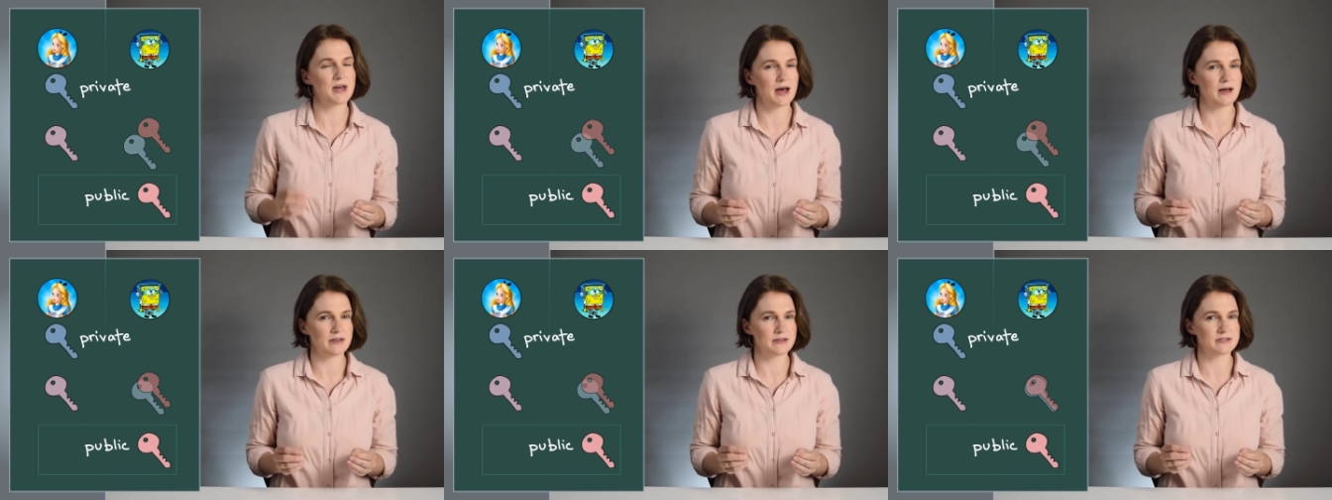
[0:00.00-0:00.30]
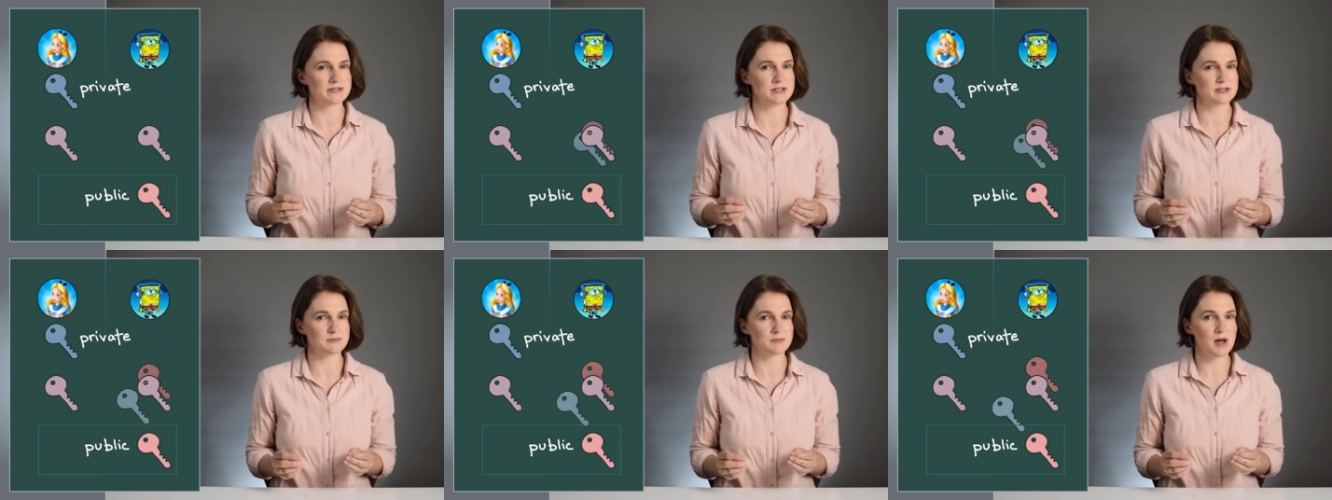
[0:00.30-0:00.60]

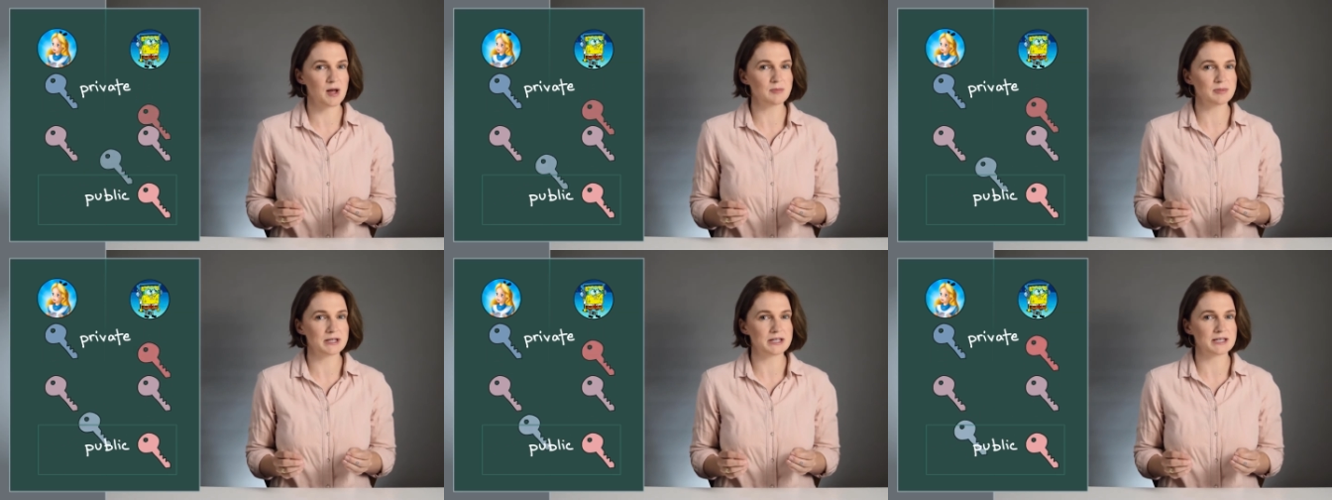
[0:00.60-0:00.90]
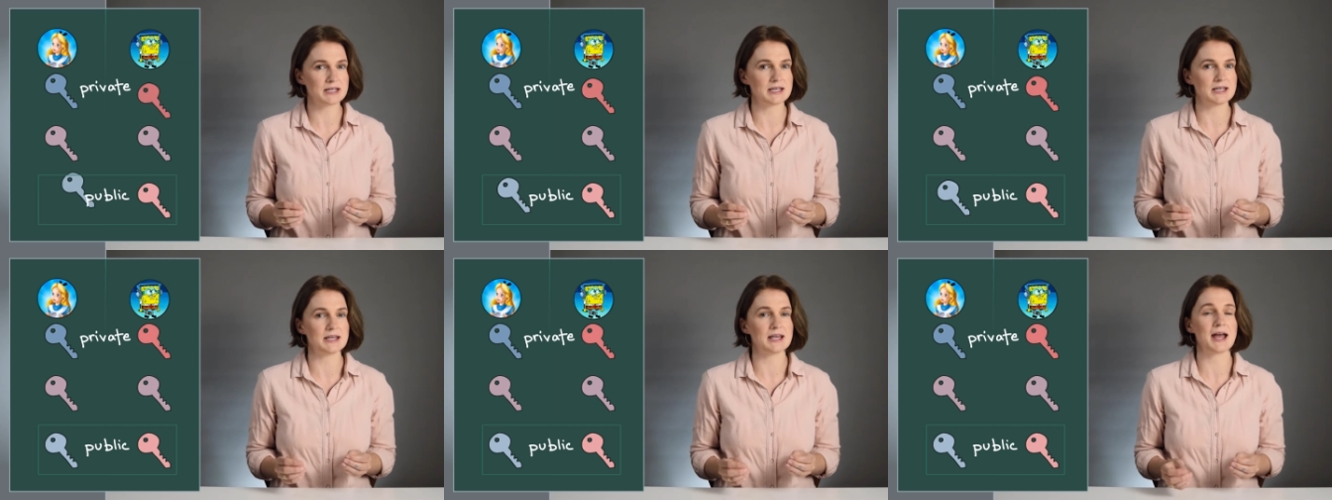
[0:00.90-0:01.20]
Alice's public
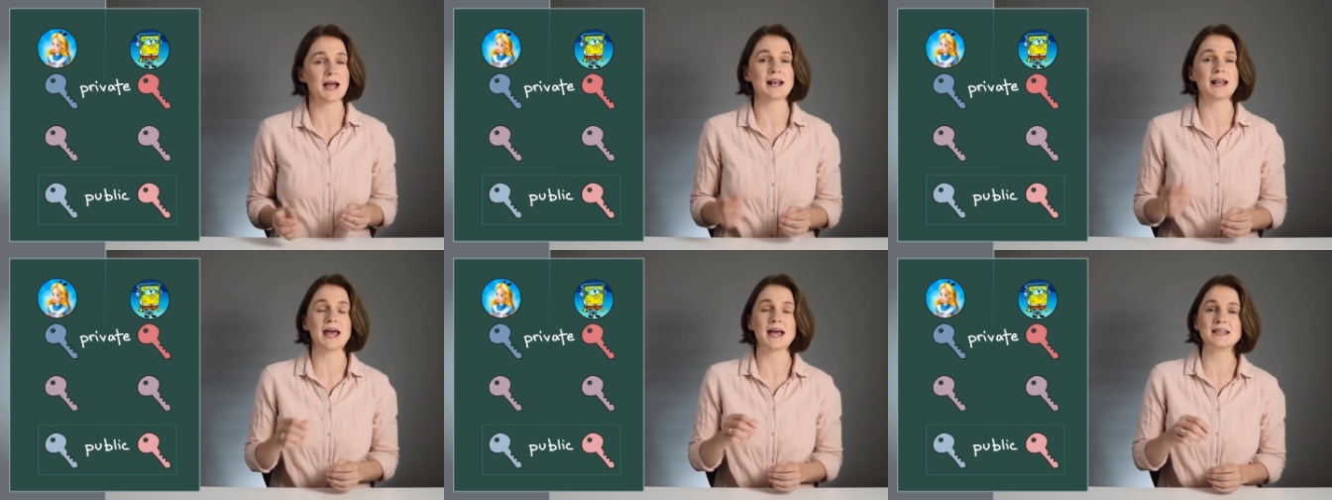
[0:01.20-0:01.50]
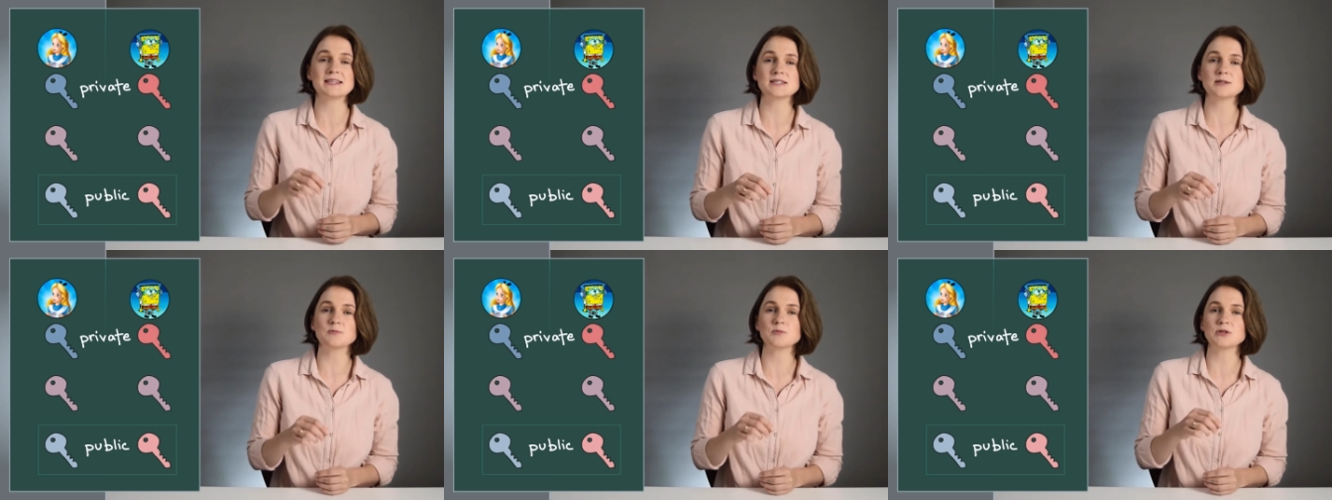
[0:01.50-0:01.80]
key and
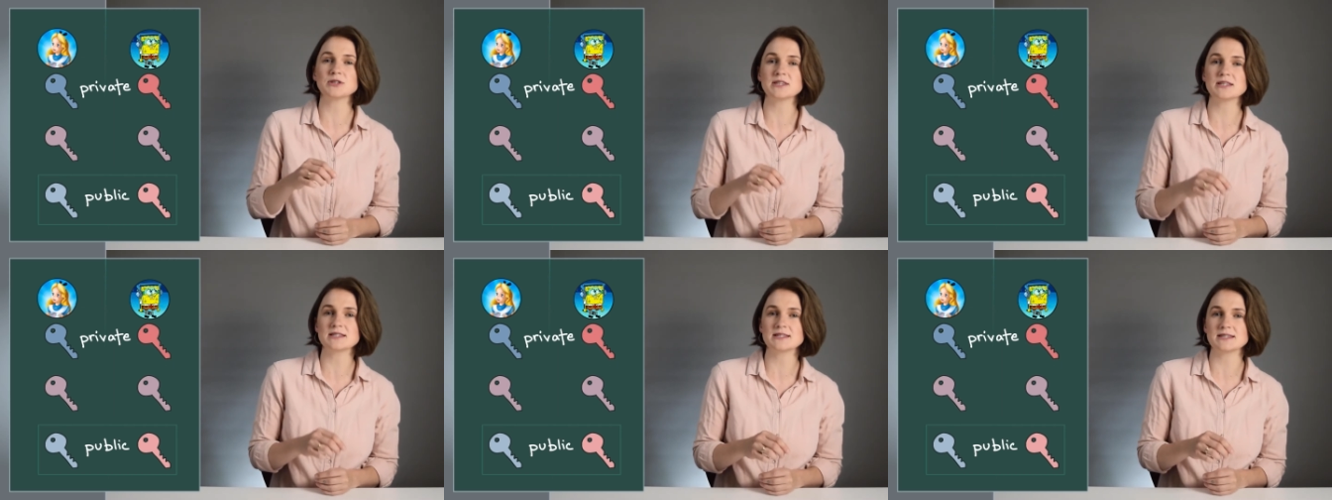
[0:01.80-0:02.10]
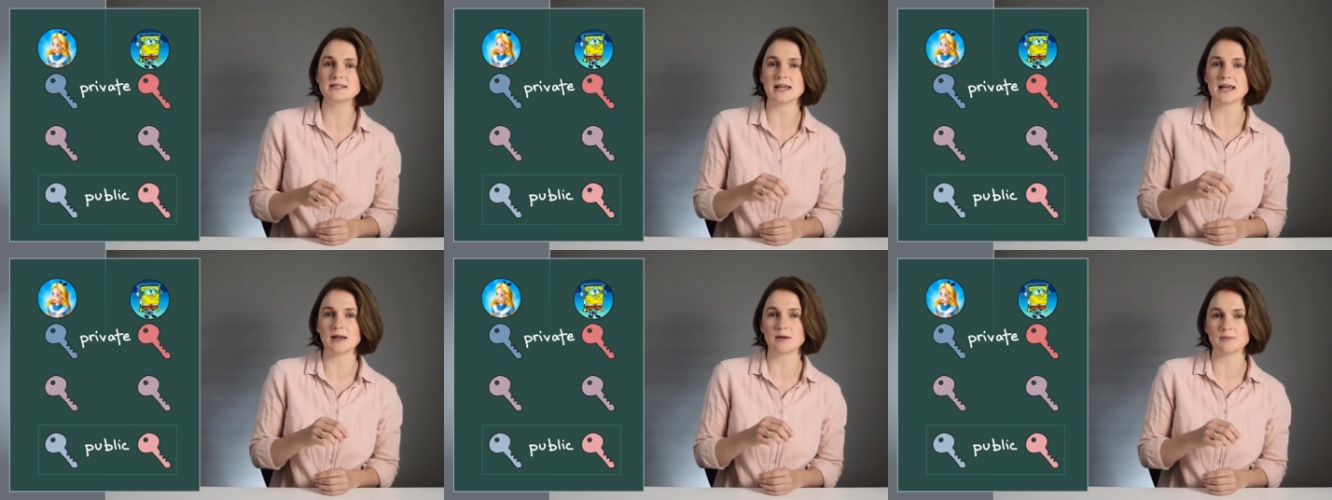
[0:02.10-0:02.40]
ends up with the
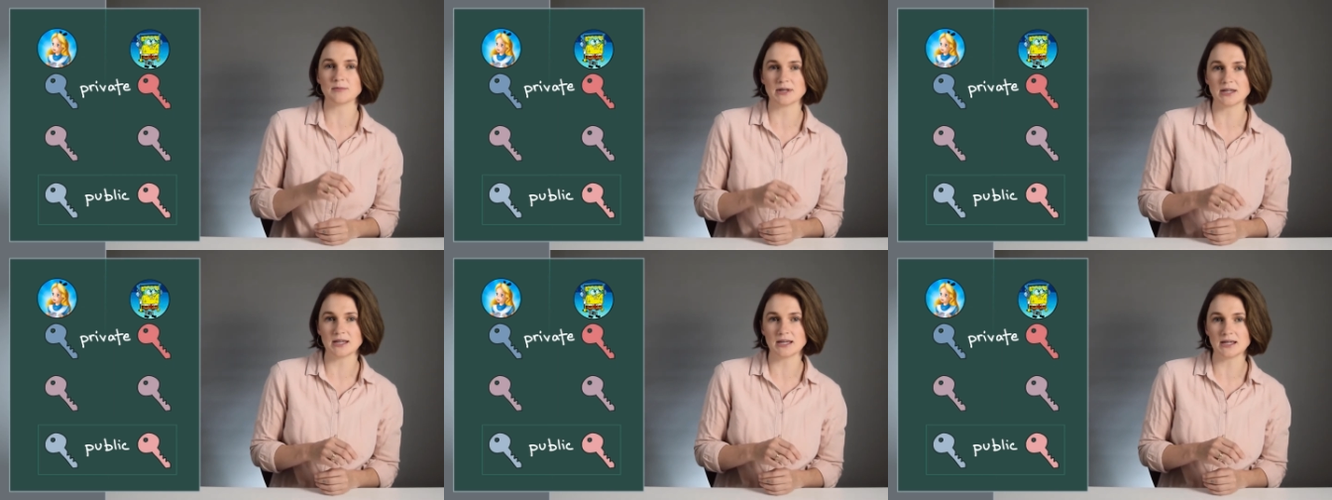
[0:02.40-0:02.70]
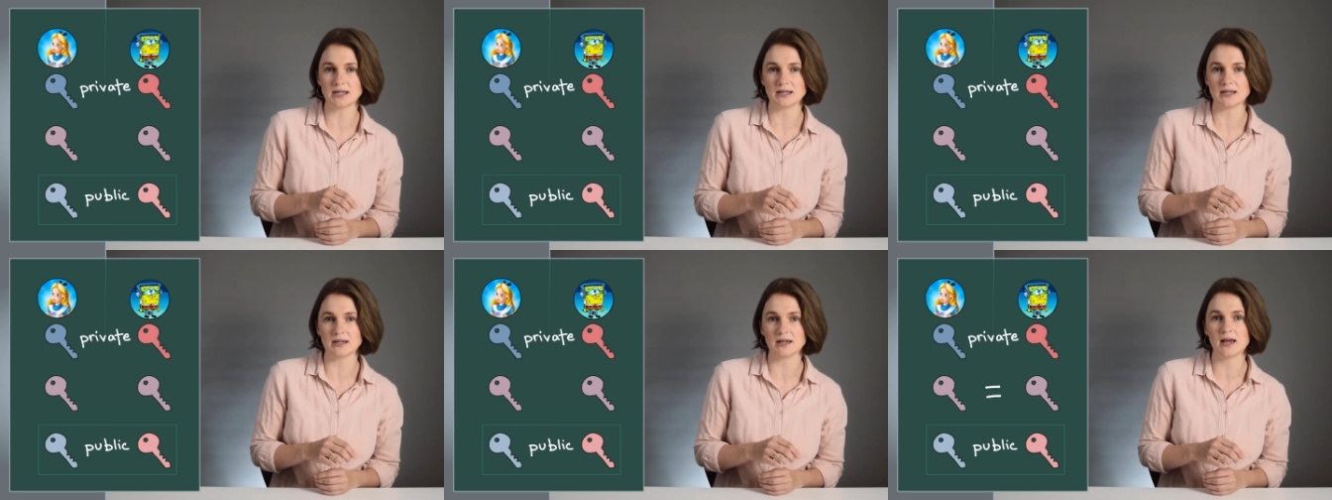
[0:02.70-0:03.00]
same
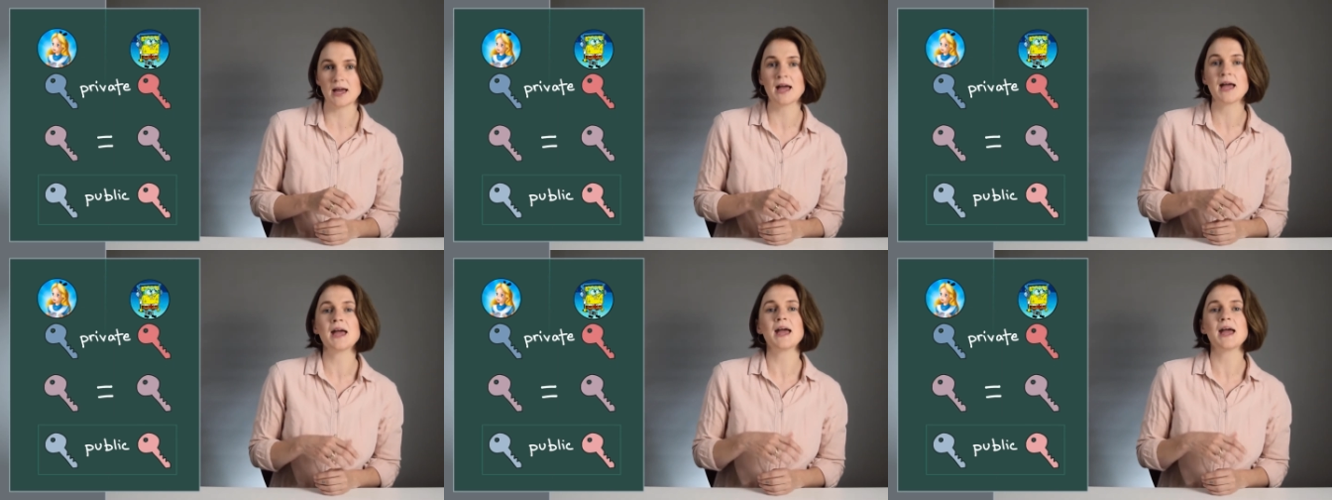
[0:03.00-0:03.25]
key